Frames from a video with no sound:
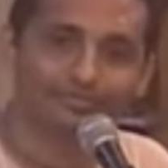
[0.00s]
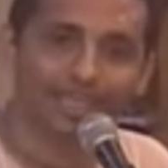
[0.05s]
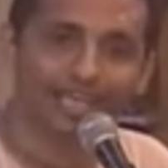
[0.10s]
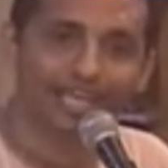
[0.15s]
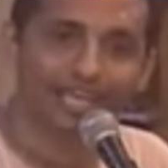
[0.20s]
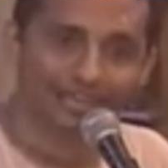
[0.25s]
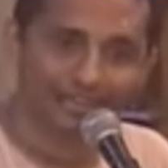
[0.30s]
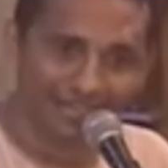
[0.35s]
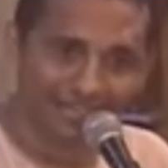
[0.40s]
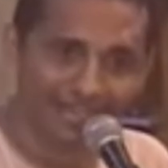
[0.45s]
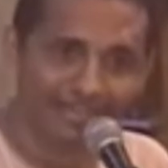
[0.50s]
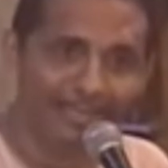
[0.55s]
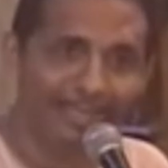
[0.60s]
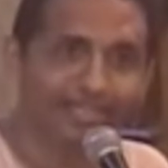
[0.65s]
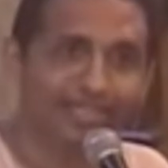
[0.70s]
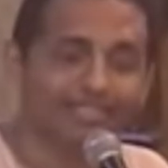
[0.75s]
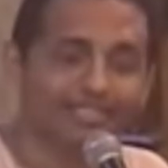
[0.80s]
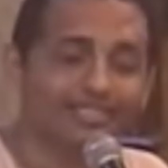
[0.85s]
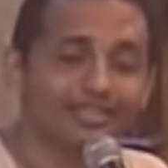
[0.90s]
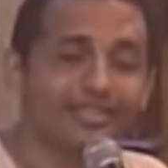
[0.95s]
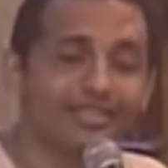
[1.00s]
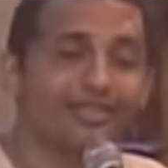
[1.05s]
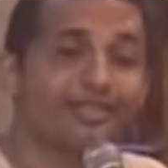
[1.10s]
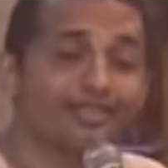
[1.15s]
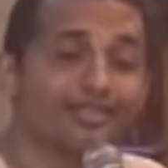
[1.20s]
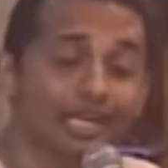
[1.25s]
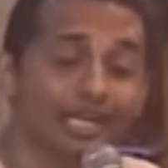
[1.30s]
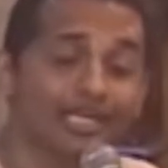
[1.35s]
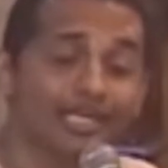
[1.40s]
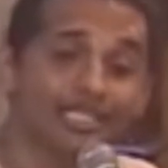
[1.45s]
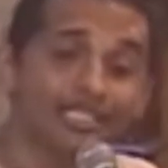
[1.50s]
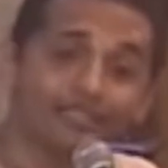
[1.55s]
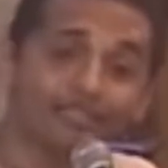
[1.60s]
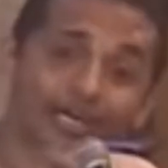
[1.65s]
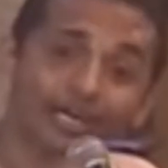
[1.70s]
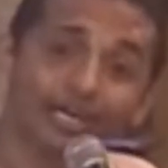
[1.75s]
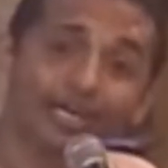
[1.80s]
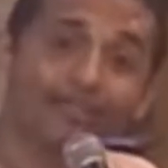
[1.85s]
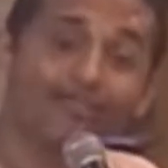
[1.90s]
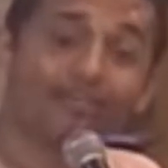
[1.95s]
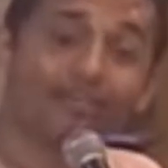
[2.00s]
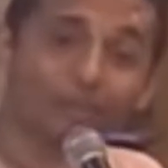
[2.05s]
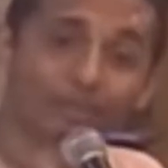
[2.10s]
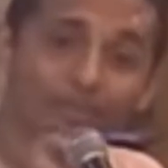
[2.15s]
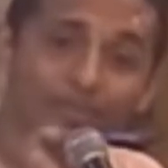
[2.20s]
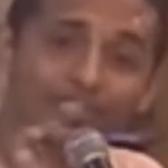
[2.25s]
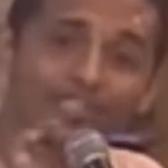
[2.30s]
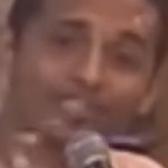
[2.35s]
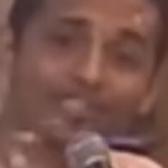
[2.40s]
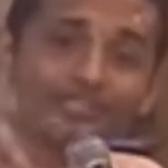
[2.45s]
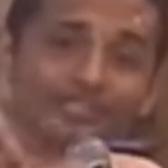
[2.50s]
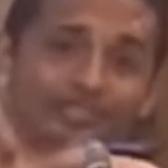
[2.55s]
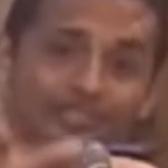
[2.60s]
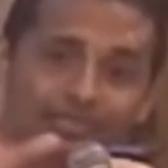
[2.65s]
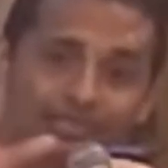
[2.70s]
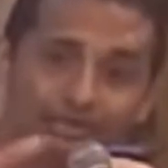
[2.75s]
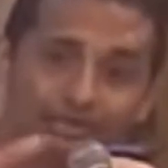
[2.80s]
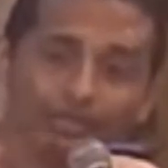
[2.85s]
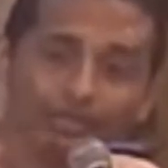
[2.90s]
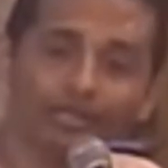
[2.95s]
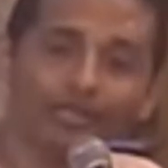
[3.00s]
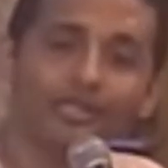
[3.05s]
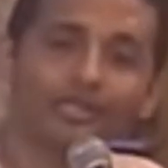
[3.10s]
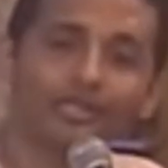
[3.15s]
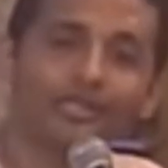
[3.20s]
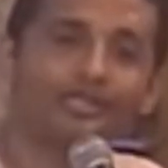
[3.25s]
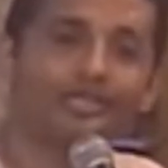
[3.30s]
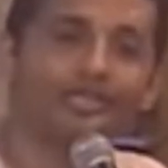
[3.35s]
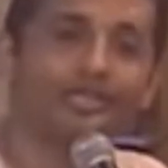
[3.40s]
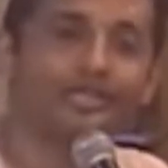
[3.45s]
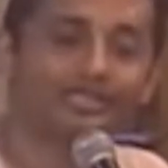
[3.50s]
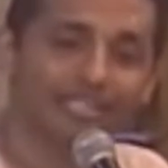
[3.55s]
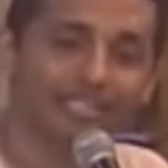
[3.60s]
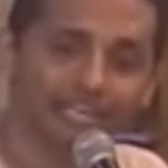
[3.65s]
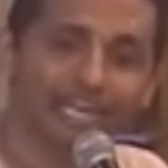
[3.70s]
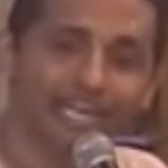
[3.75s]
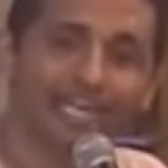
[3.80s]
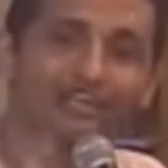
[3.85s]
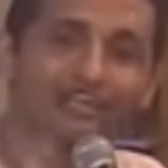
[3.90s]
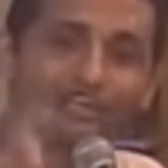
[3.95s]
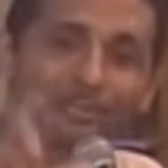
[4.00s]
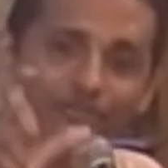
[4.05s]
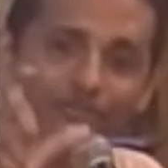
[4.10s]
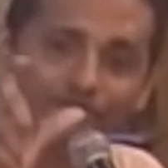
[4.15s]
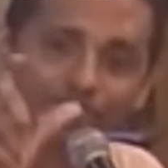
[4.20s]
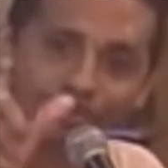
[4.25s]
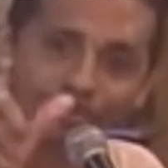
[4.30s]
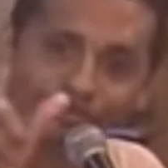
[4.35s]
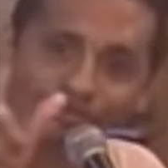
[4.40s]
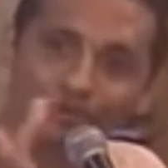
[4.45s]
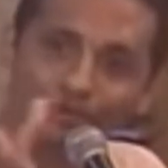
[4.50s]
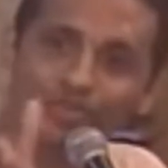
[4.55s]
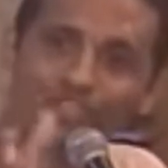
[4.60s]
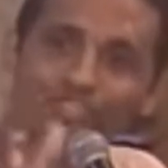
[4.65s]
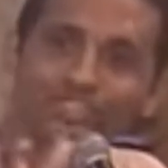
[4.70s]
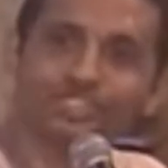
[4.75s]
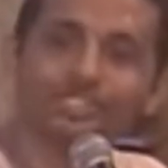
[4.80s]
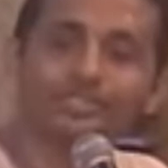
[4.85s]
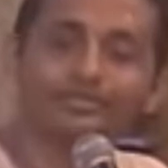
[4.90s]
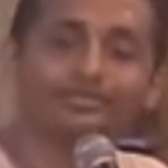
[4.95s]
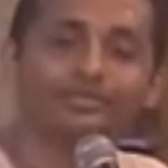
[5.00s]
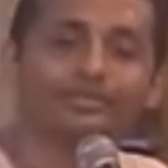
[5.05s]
And then he writes, that is why we have presented the world the nectar of devotion,